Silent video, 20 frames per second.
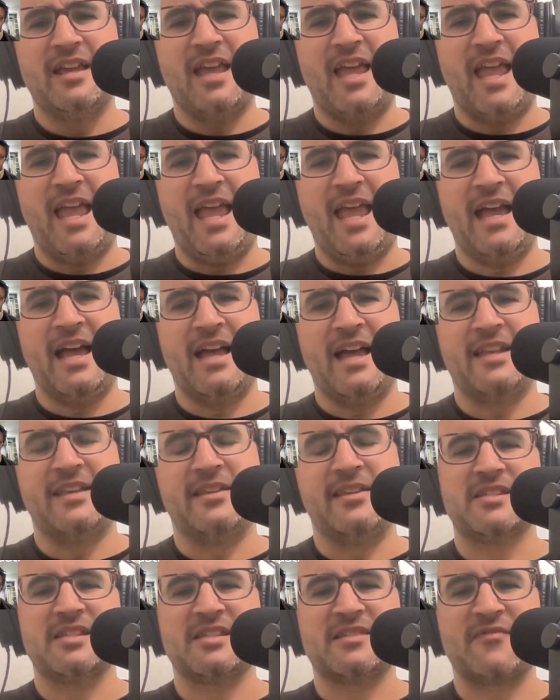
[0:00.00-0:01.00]

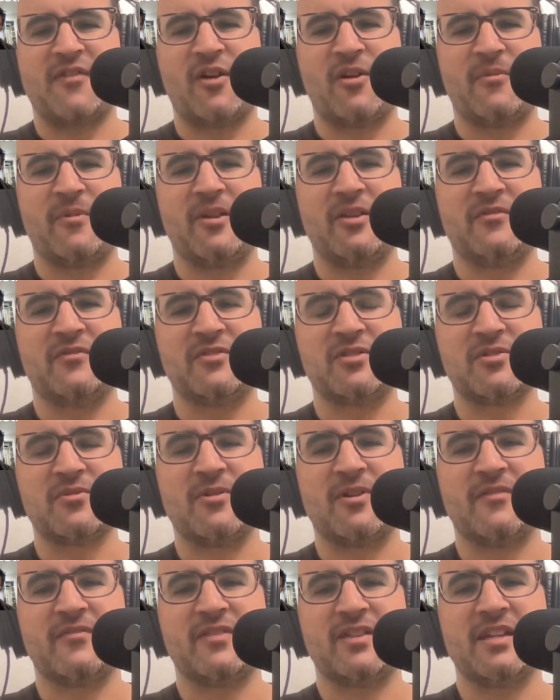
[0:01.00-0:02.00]
and it's very relevant to
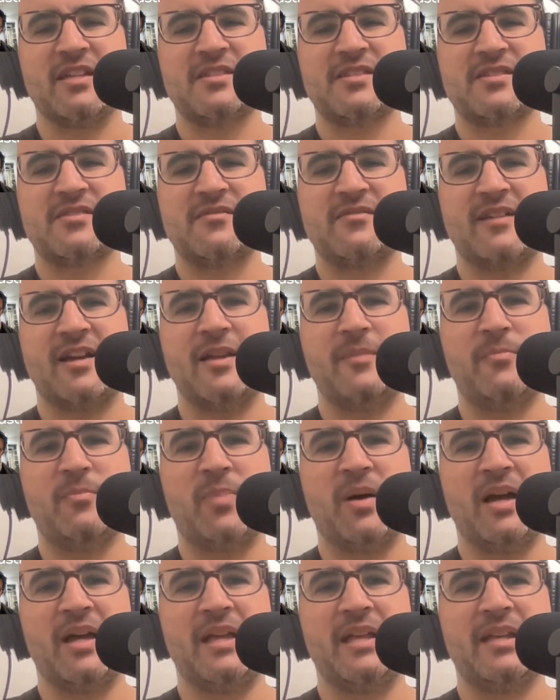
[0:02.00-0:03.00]
all of this, right?
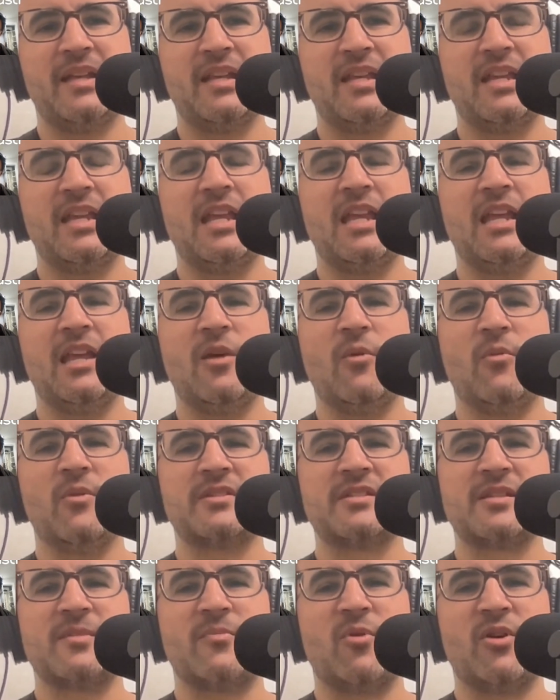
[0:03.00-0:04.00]
But
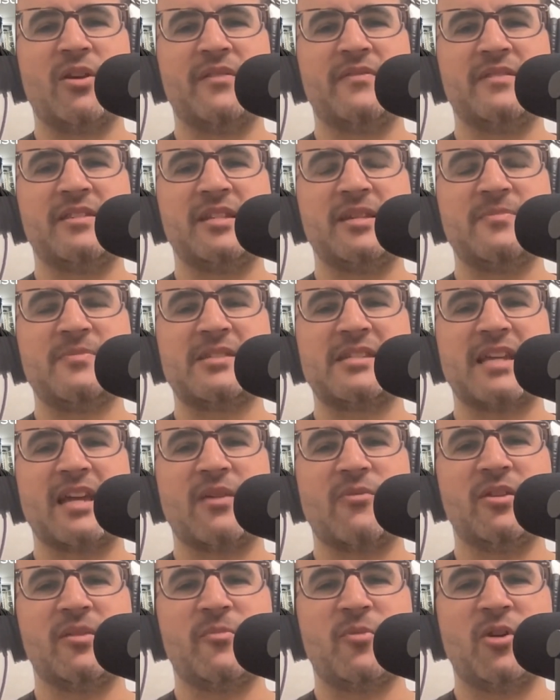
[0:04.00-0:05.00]
what's the point of the deep
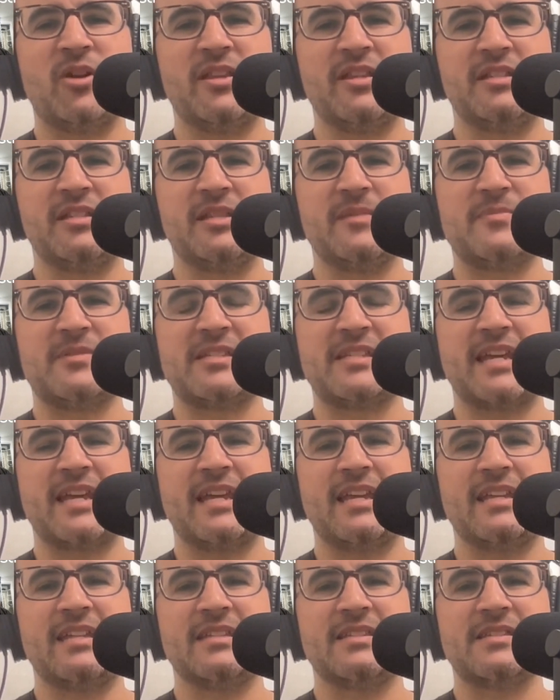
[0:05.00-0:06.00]
state? Well, the point of the deep
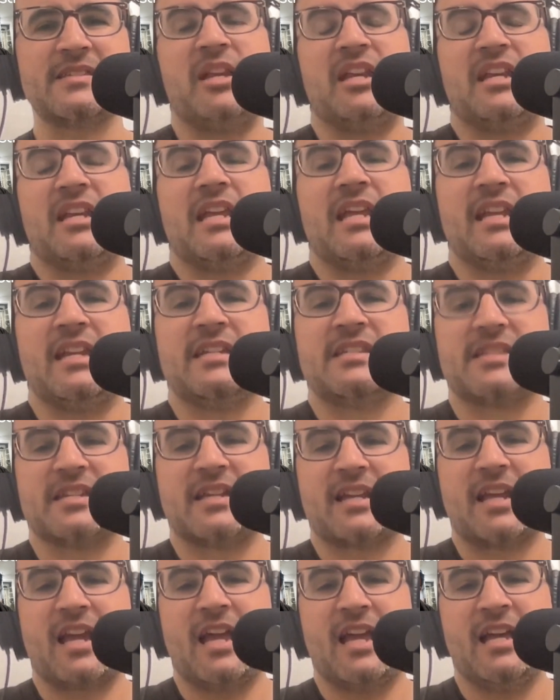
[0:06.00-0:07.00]
state is it is
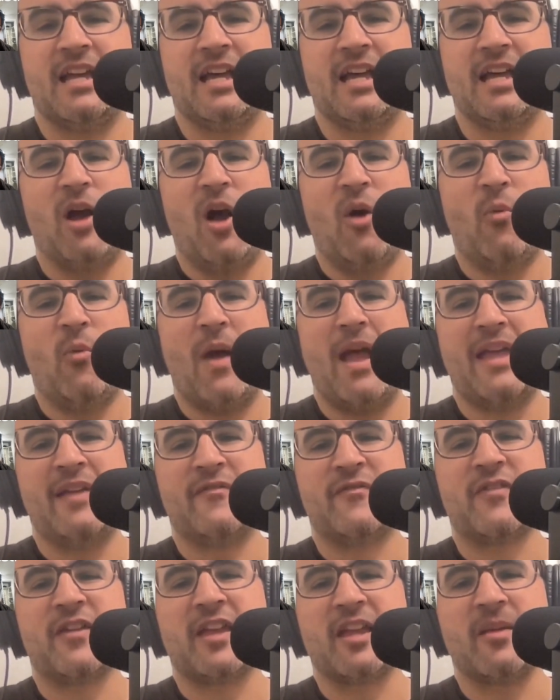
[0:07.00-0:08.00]
a way
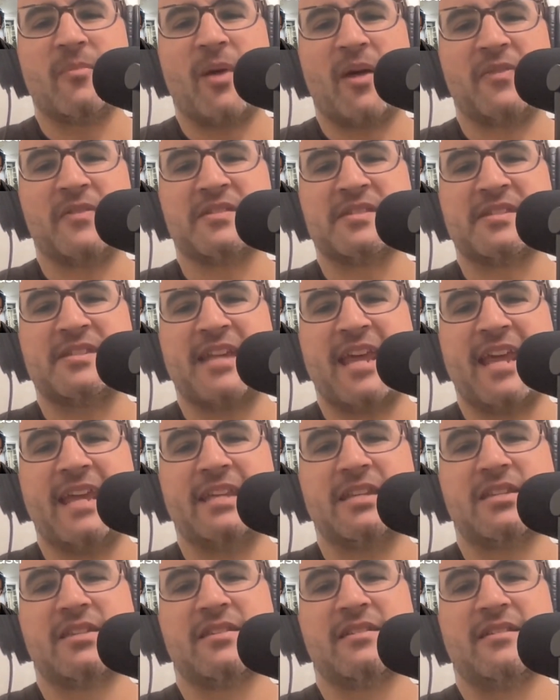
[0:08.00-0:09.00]
of thinking about the
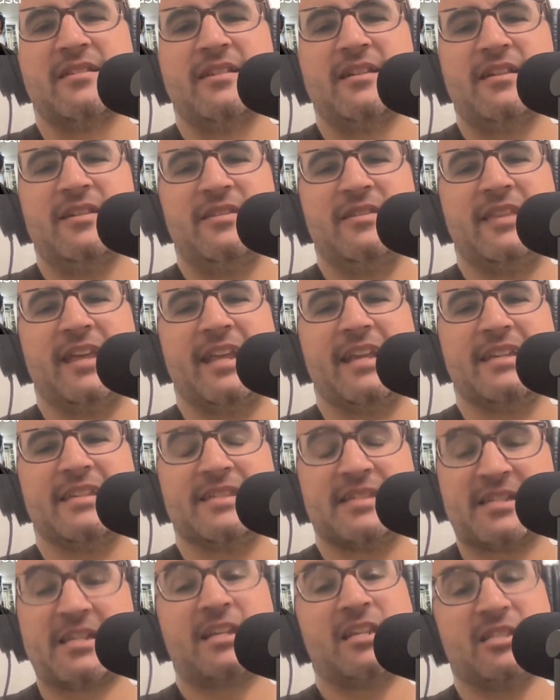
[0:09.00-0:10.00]
state that
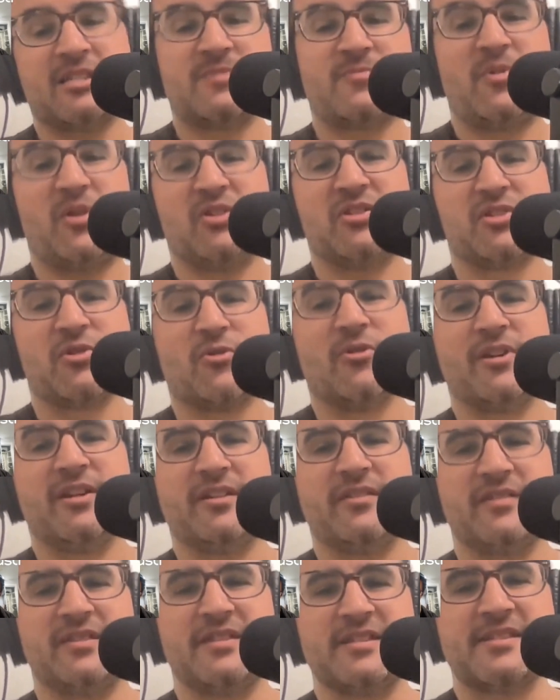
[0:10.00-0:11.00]
is
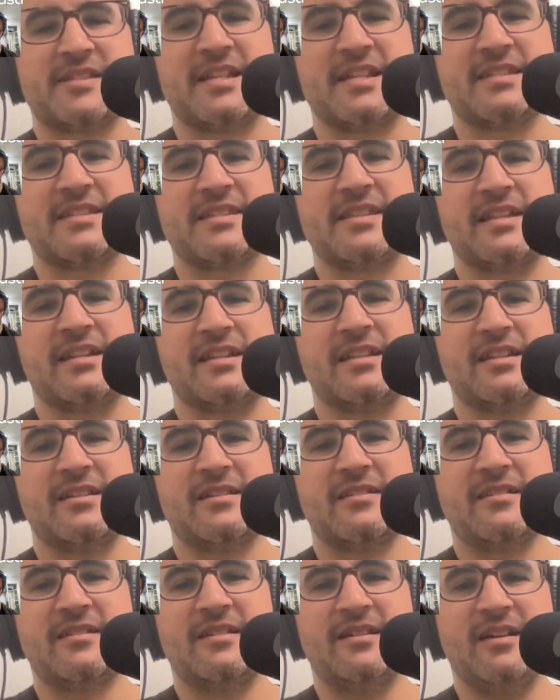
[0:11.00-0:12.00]
conspiratorial in the sense that it
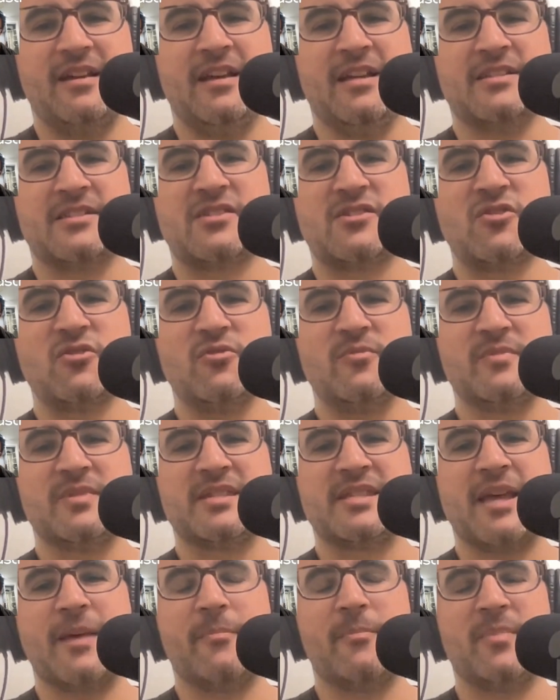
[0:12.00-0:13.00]

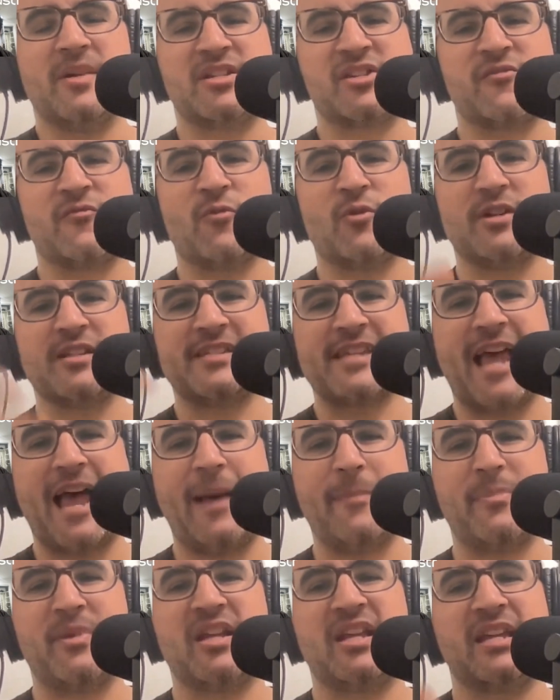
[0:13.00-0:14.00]
assumes that much of what is
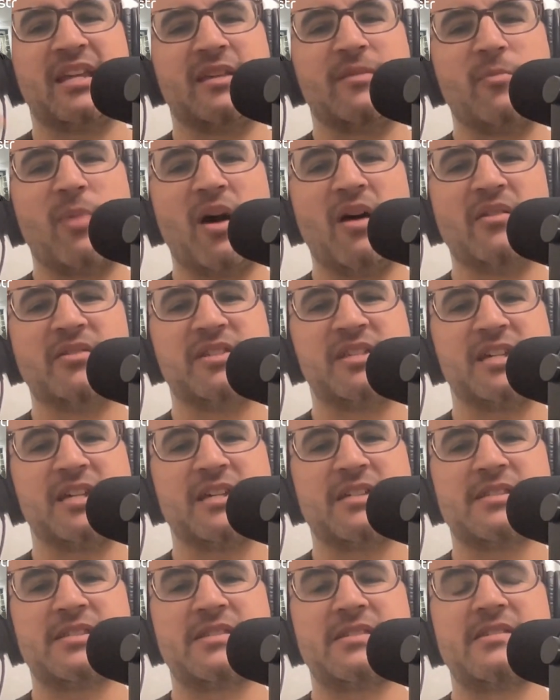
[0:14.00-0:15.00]
happening in
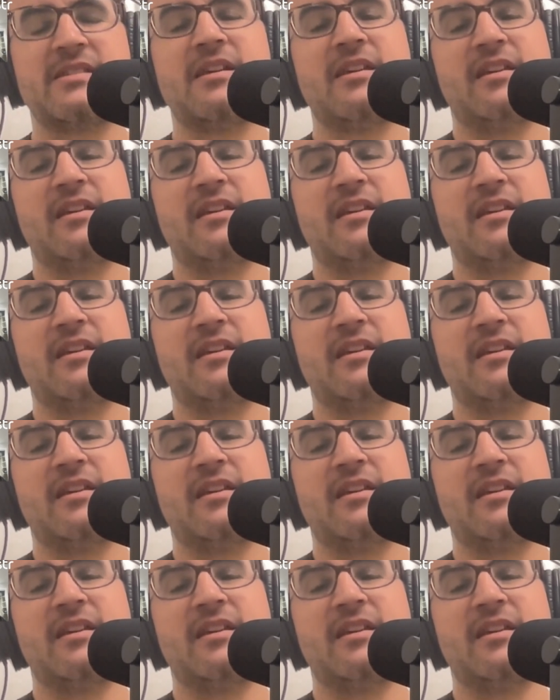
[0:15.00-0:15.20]
politics,